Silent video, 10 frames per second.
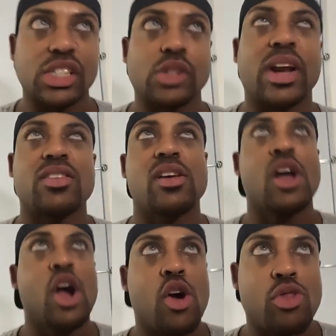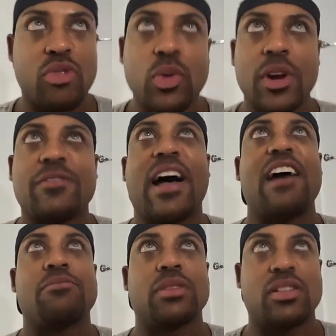So that's
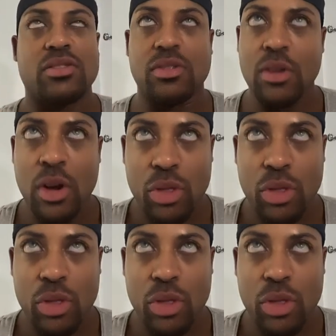$325 plus